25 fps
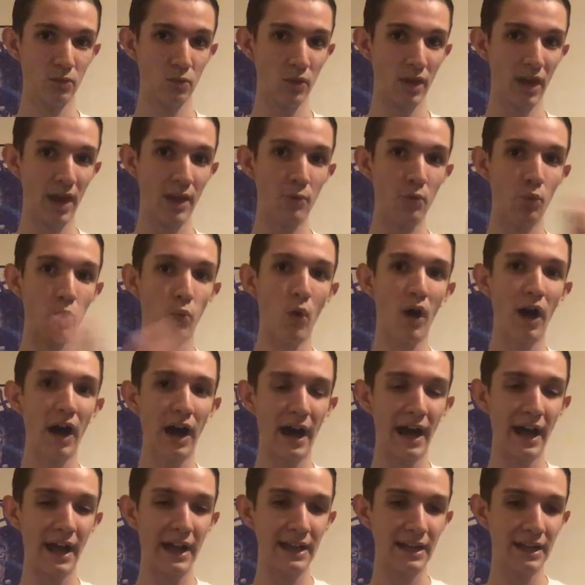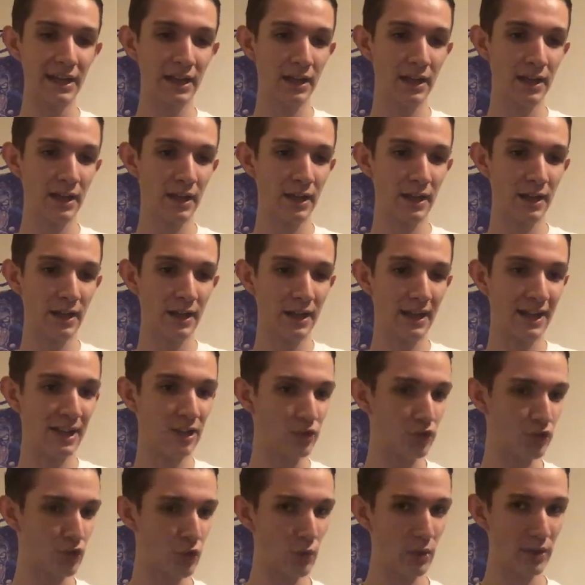and why
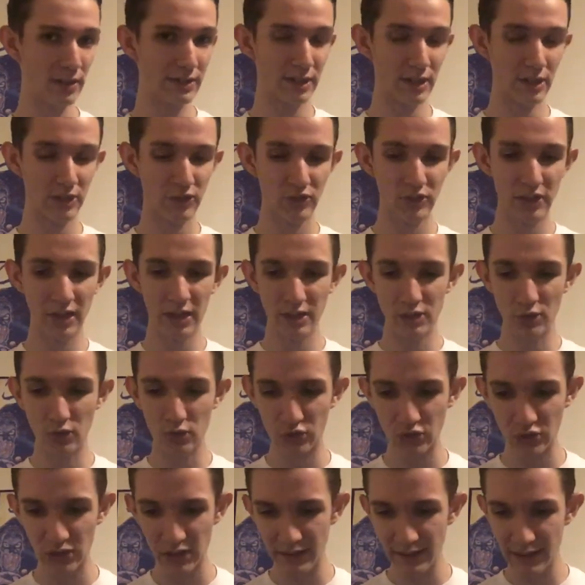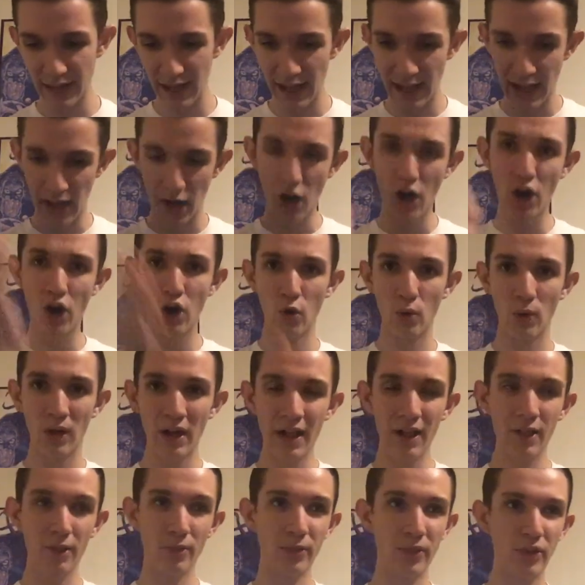he's doing this. You see that, oh,
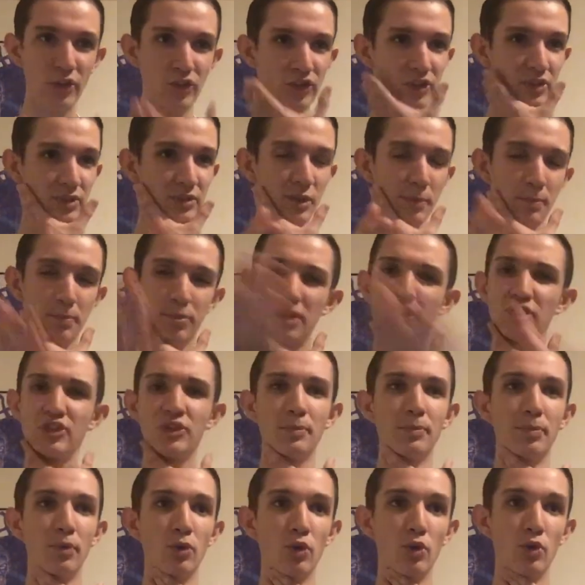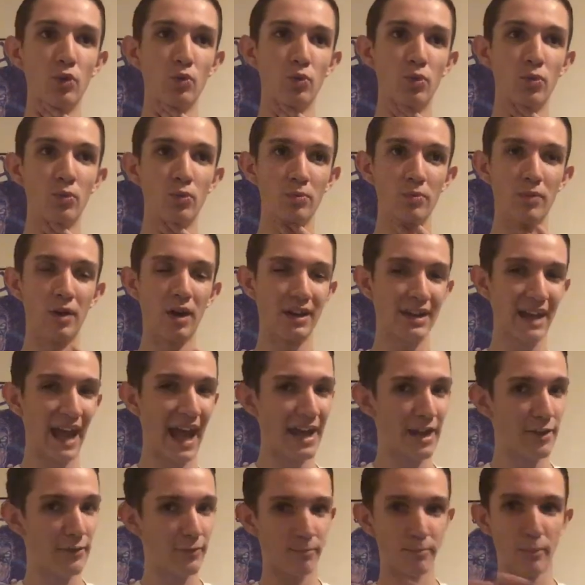the principal
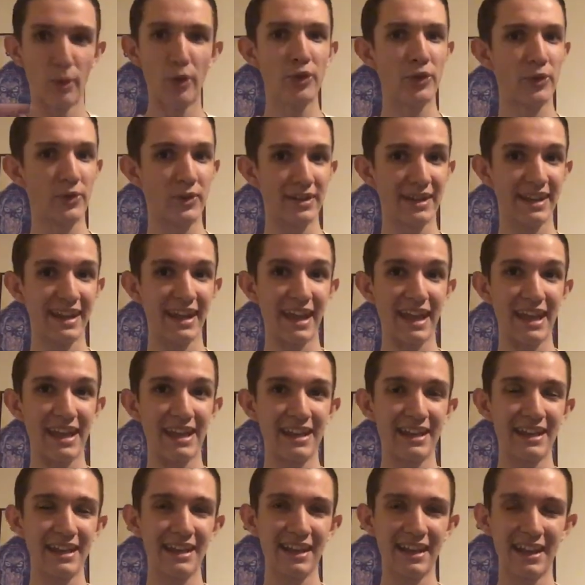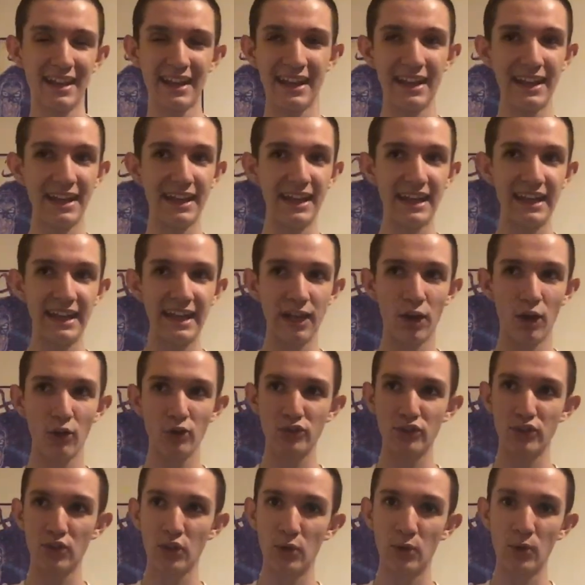kind of murdered a kid. He
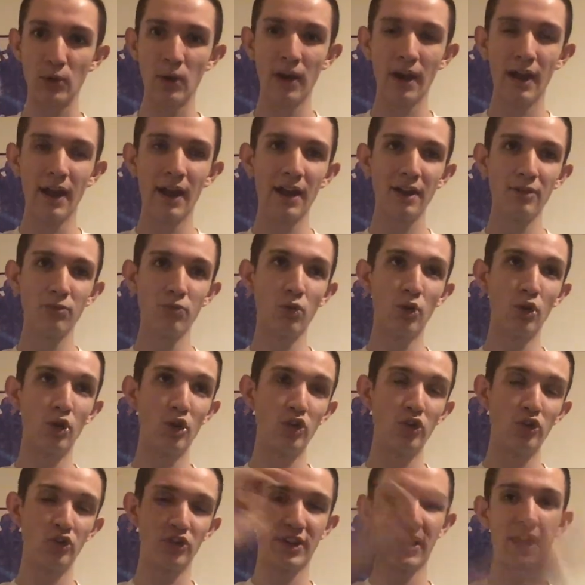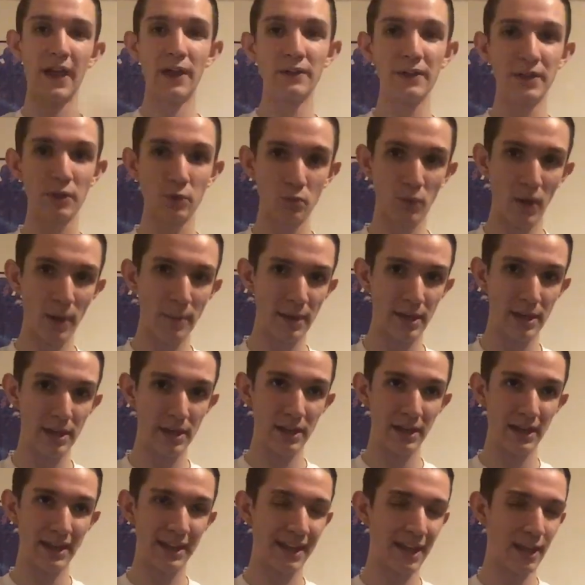also was killing
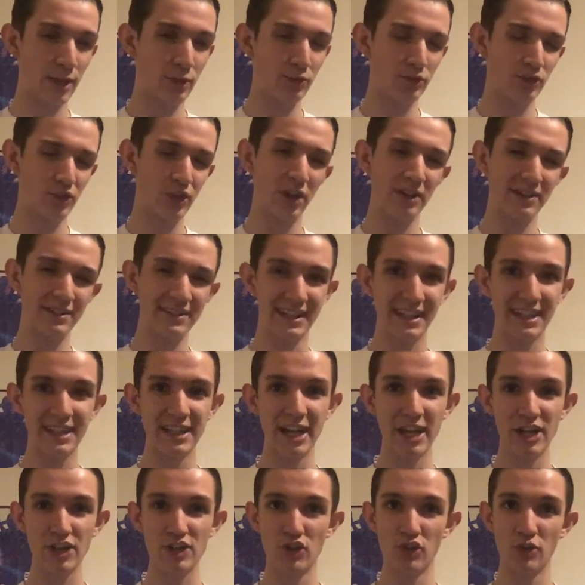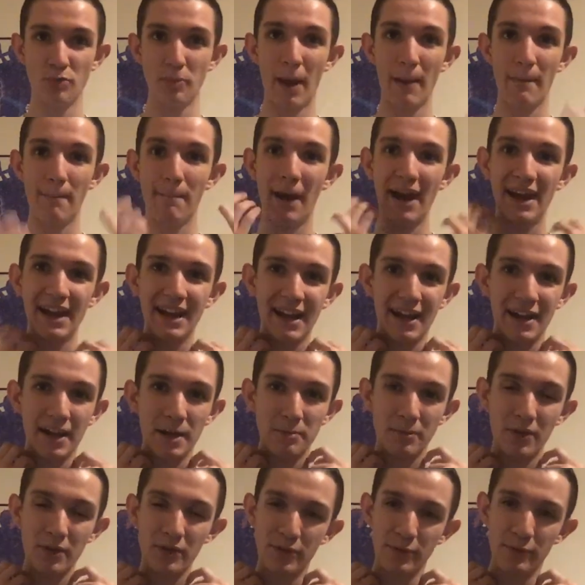women. He killed young teenagers by biting on
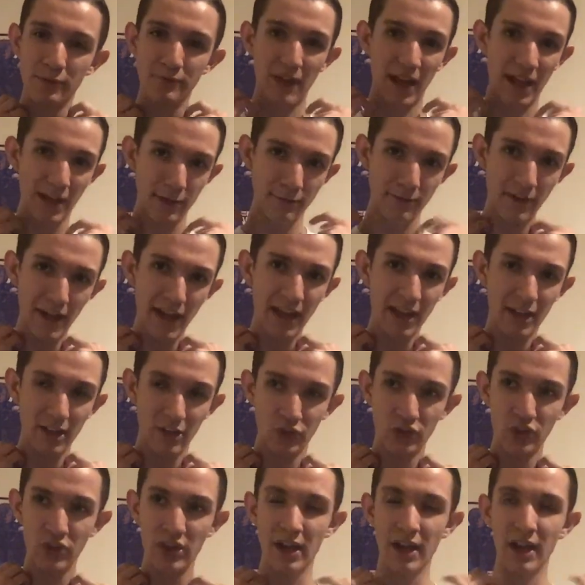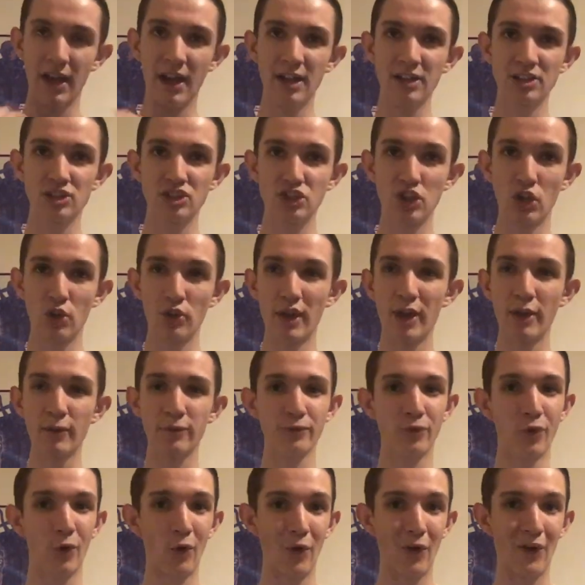them with the fake fangs. So
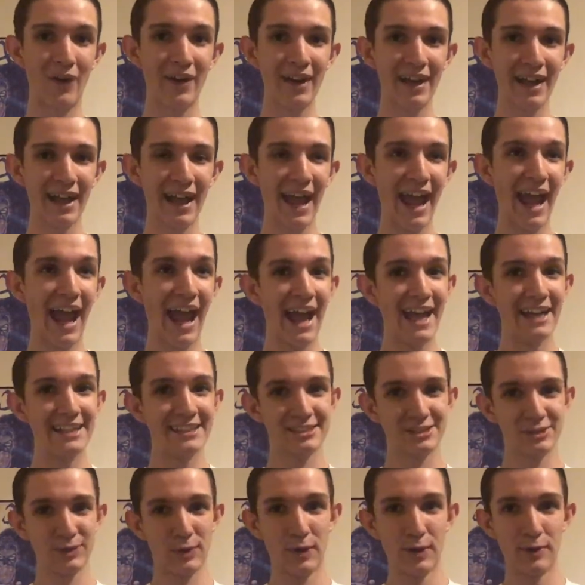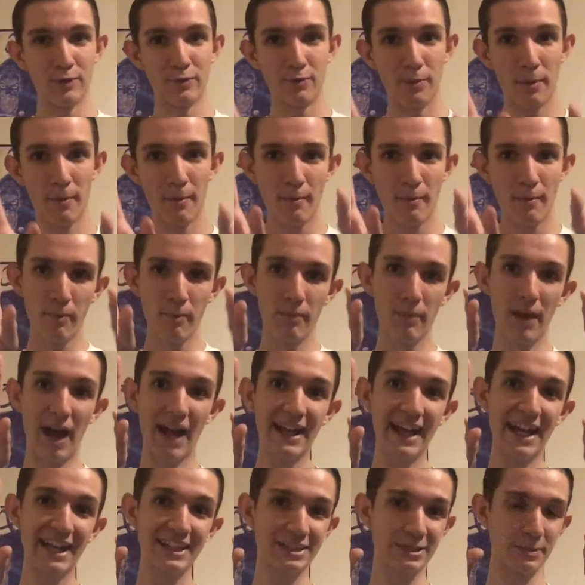therefore, as sort of, I
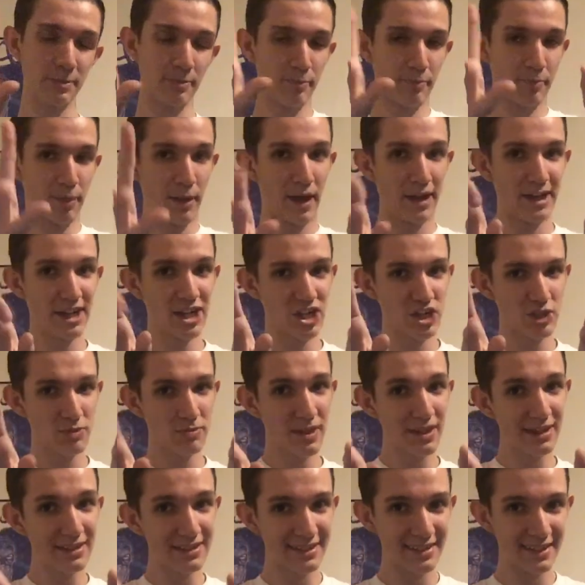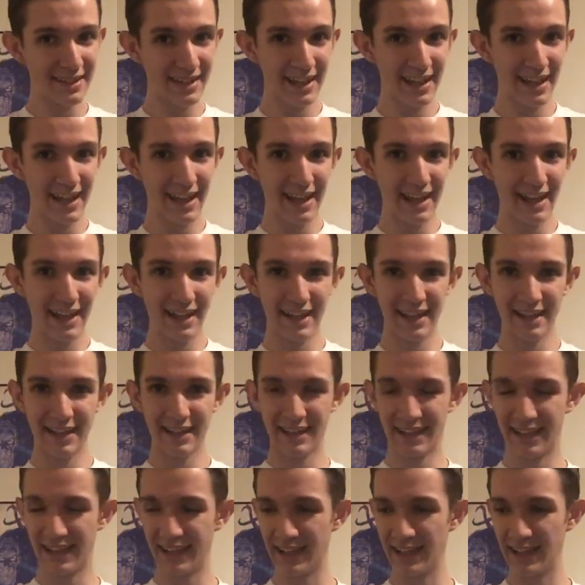guess, punishment,
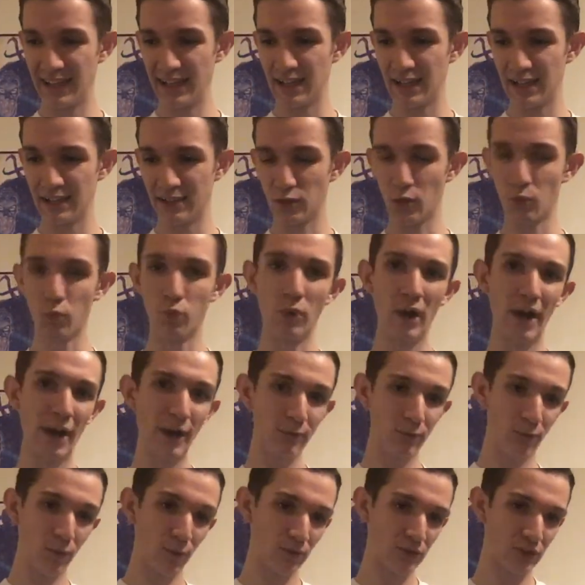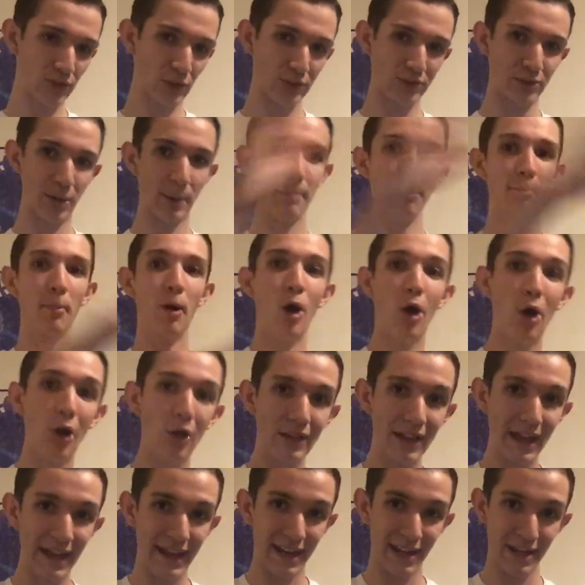the werewolves start to
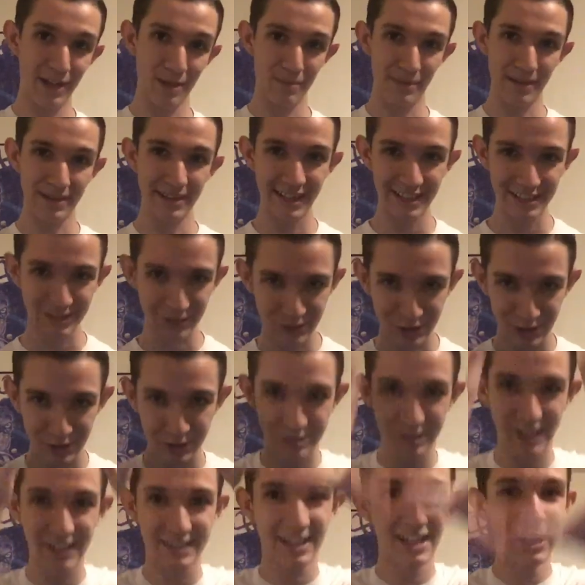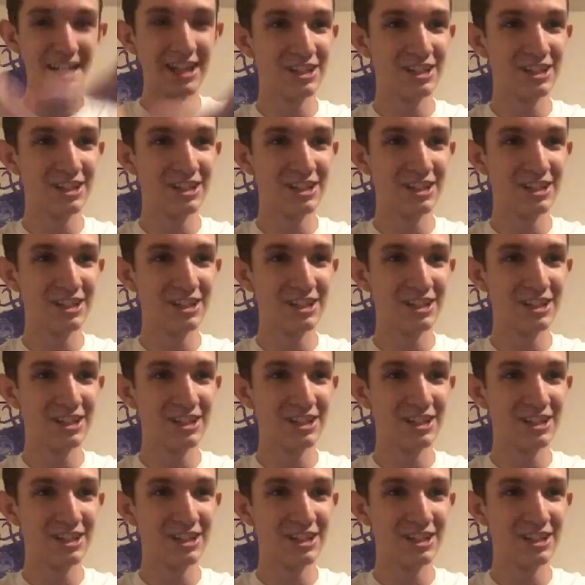maul at him, and they start to like